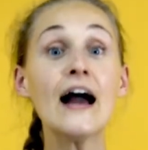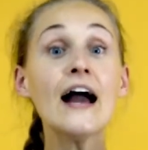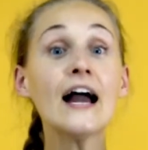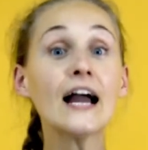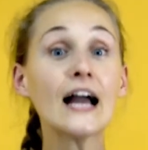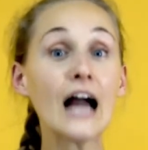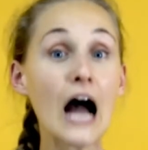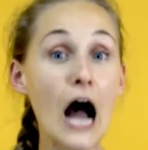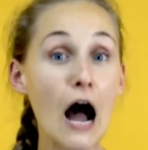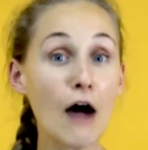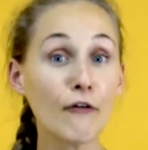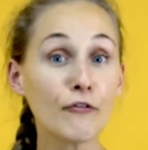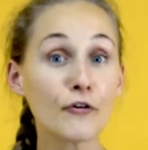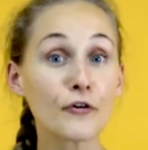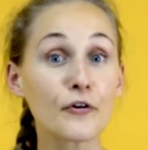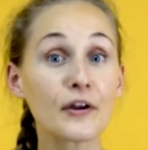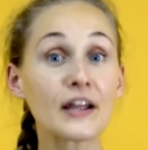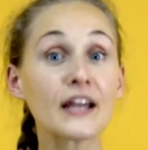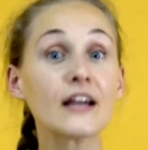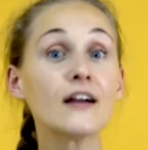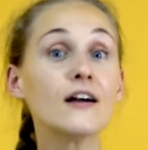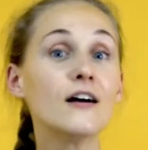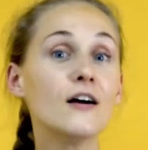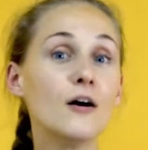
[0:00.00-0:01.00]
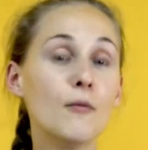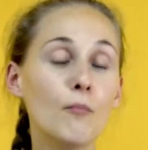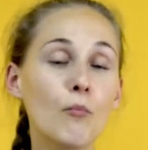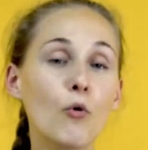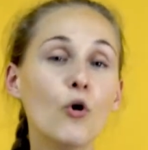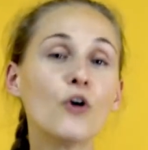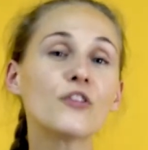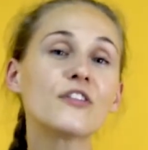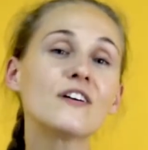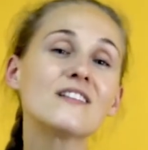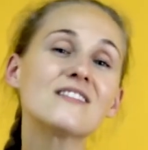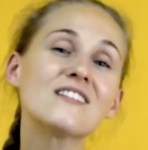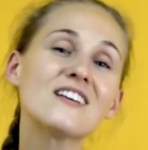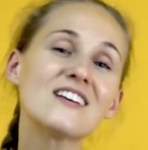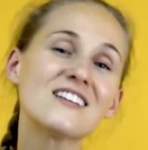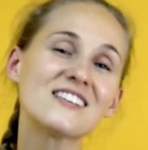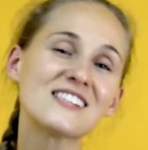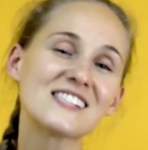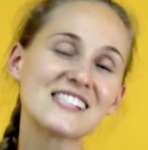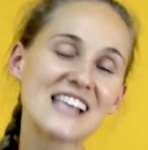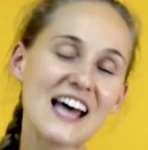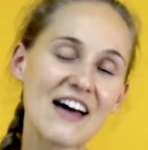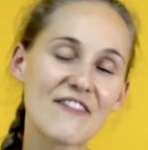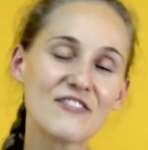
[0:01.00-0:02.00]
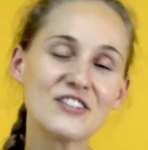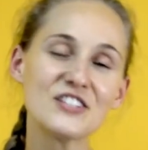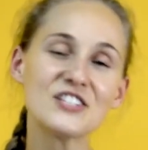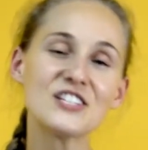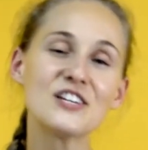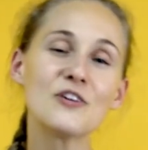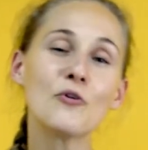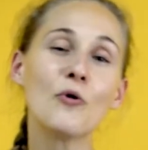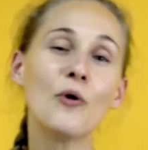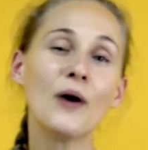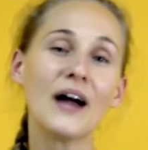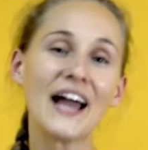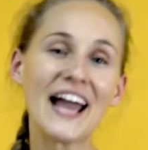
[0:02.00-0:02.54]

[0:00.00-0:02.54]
covering more than 70 or